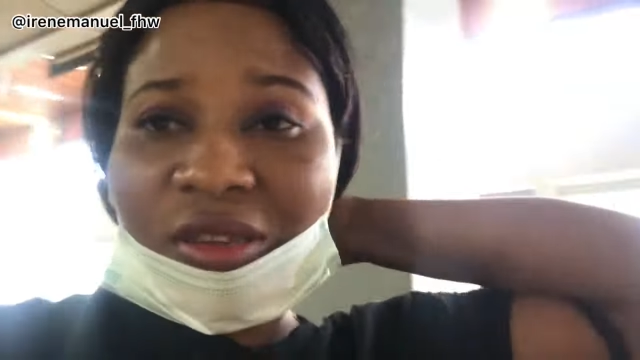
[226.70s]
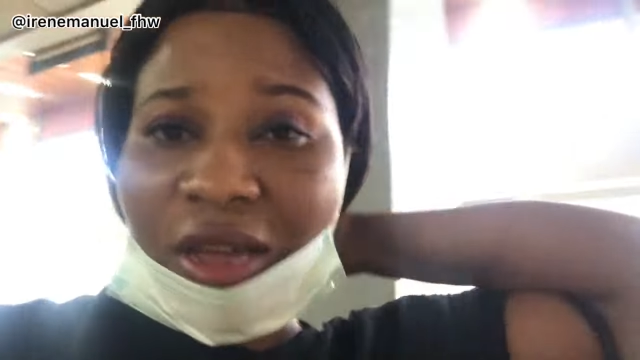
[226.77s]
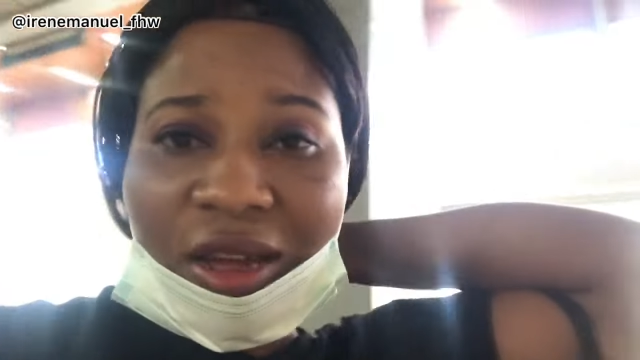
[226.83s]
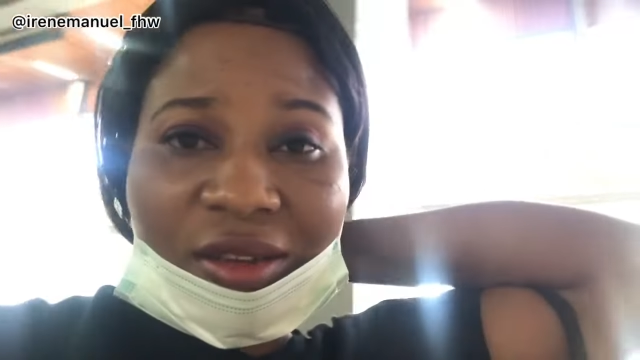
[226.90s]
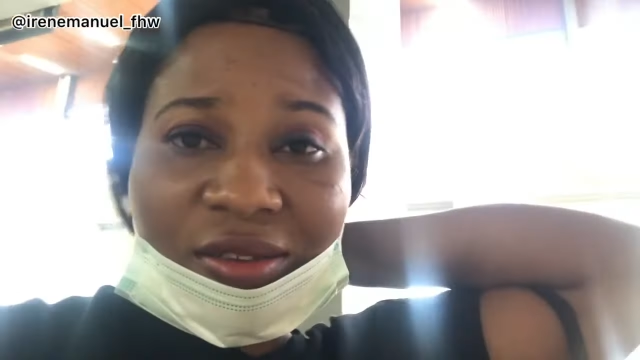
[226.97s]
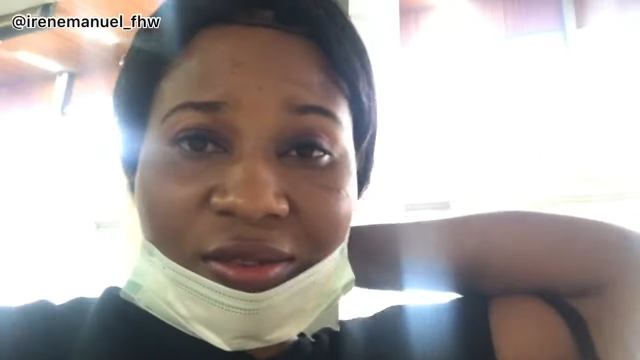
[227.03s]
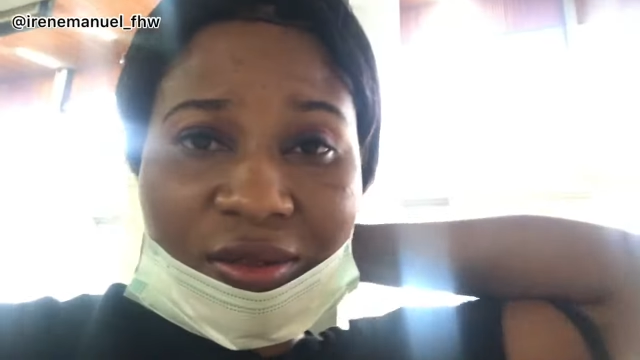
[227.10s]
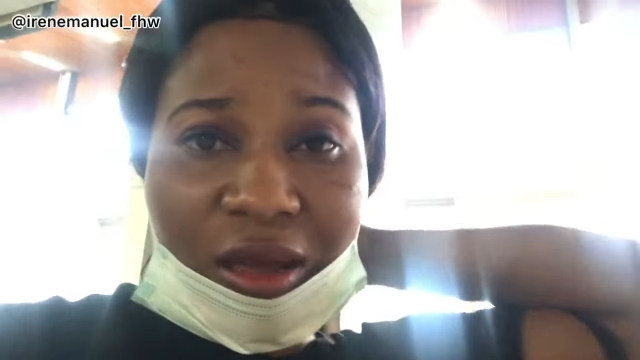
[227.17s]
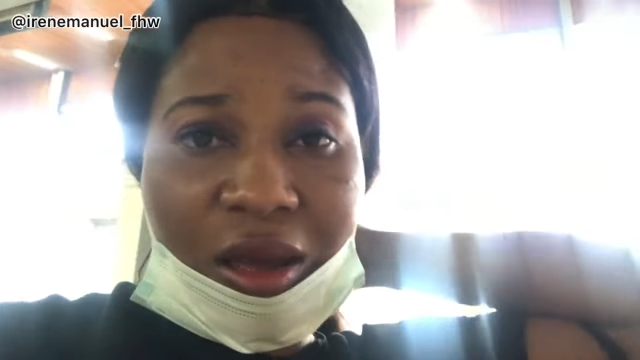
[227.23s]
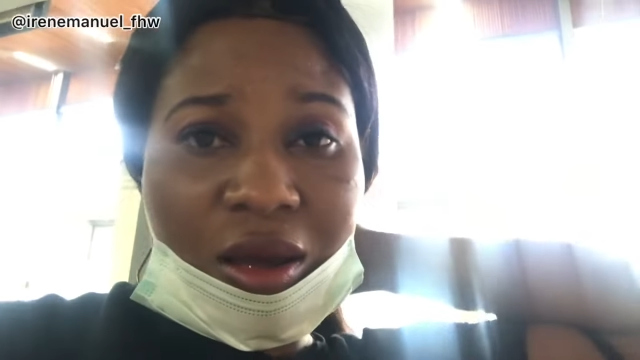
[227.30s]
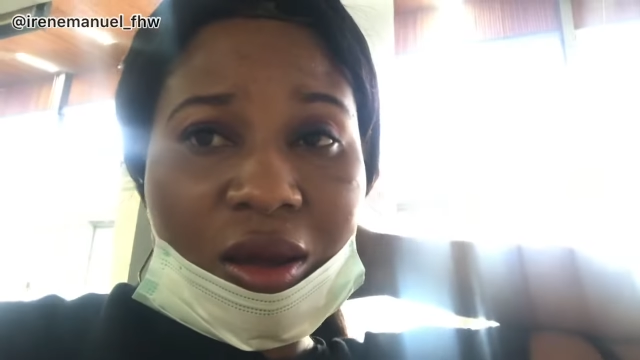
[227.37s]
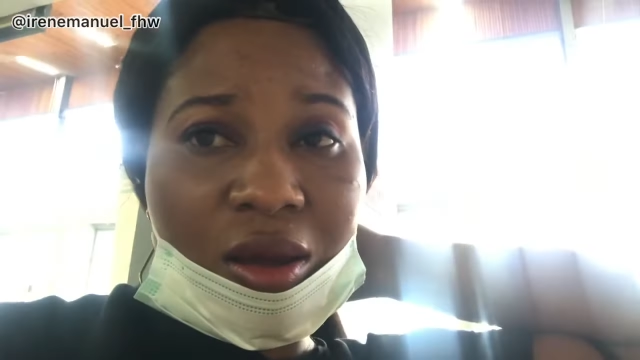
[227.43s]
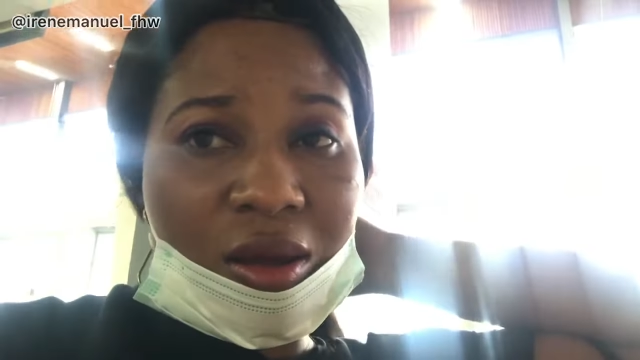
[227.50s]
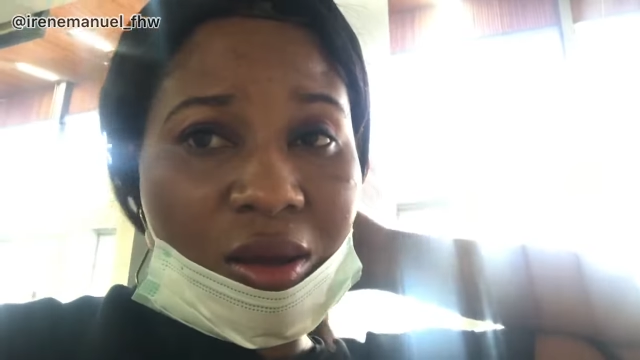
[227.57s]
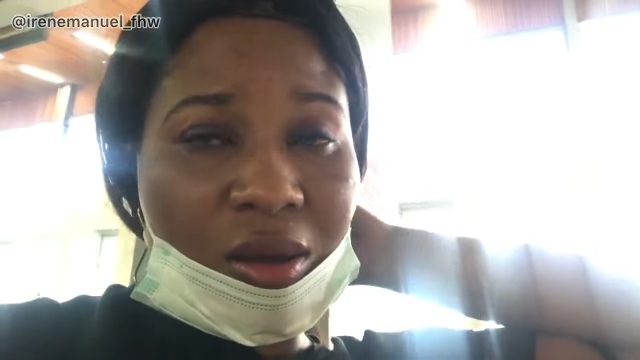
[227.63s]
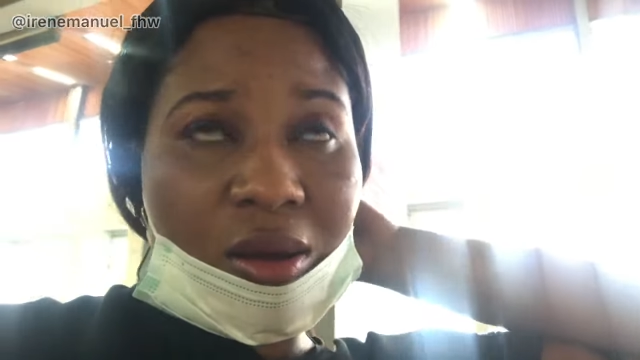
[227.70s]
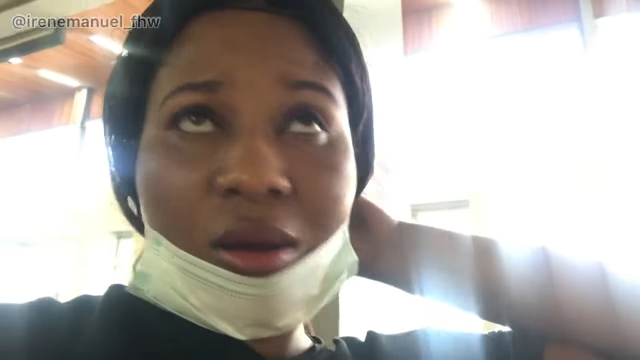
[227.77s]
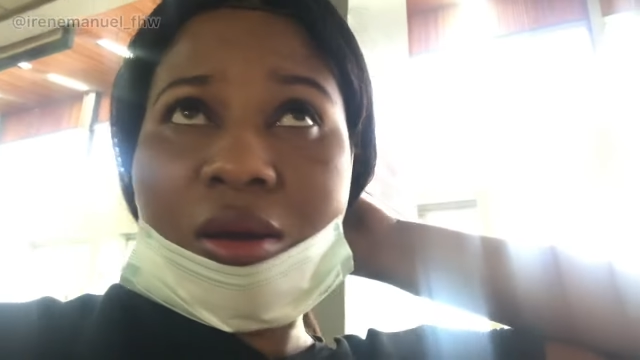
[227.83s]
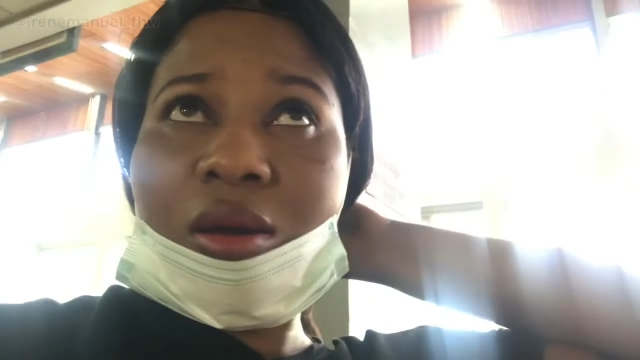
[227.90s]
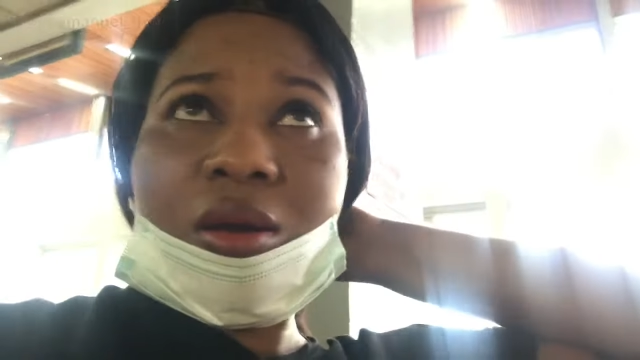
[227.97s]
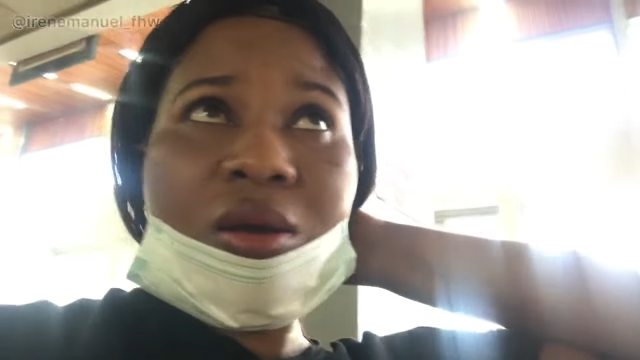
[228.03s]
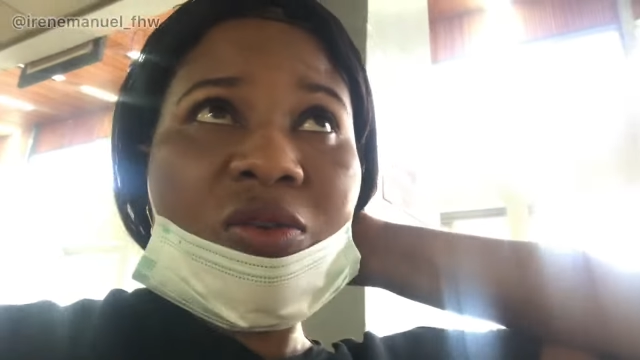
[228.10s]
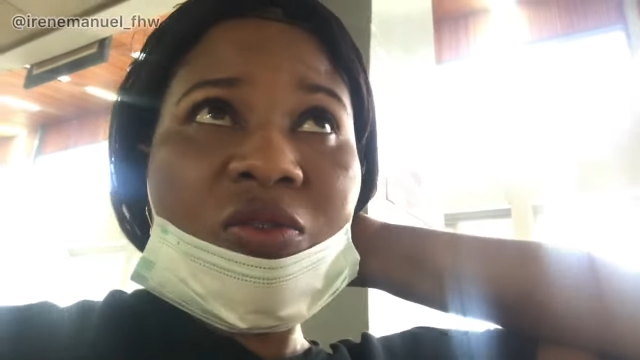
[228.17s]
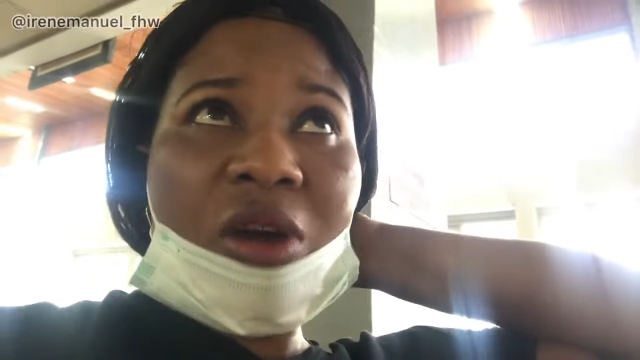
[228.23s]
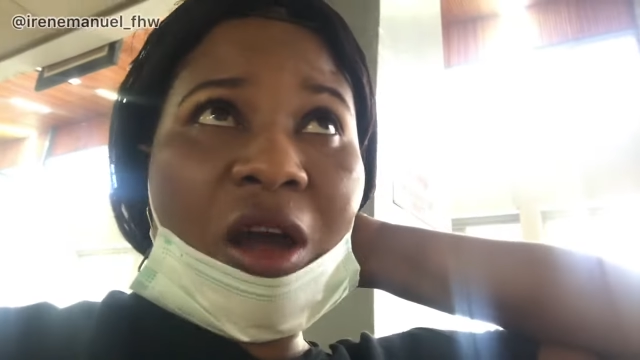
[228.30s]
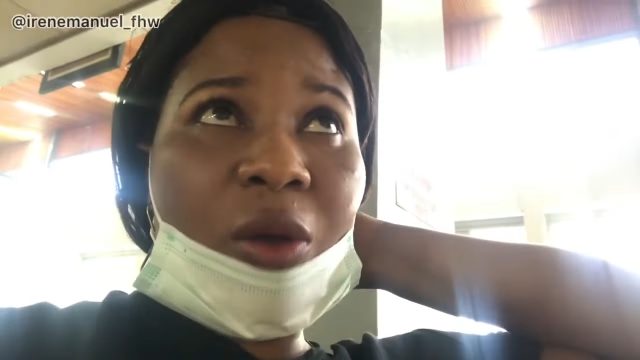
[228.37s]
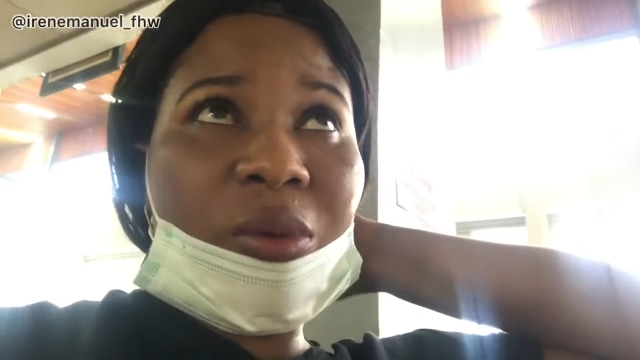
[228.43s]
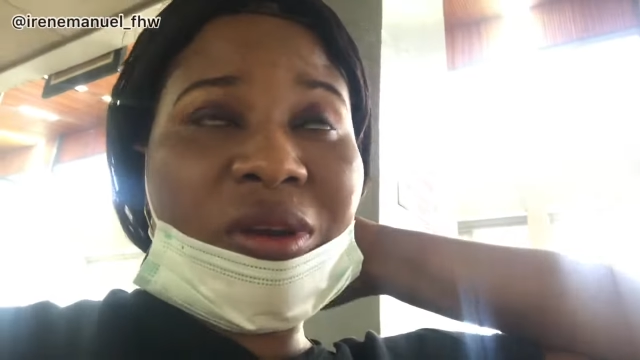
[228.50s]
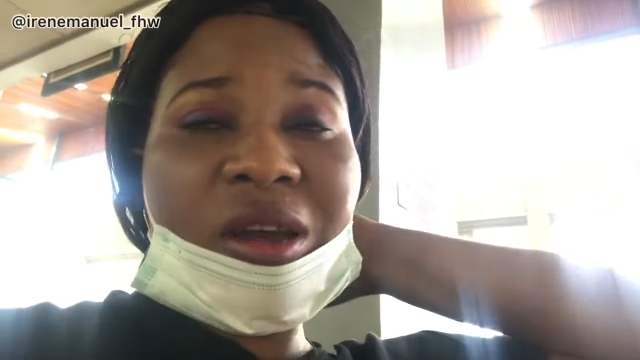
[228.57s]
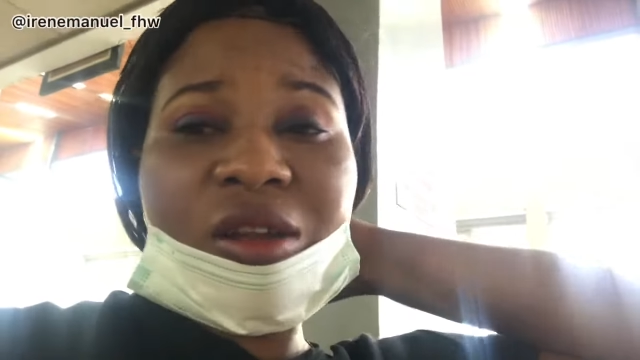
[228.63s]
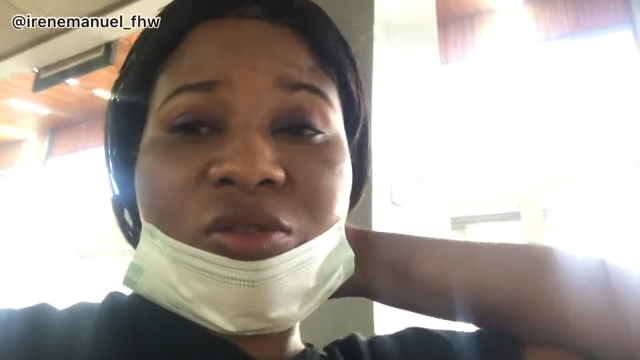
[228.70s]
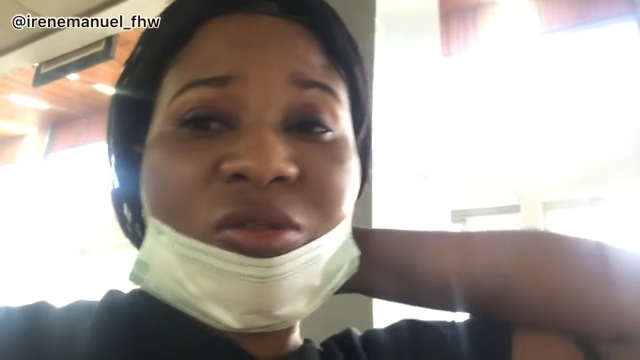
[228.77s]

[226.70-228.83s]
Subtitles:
asked how we can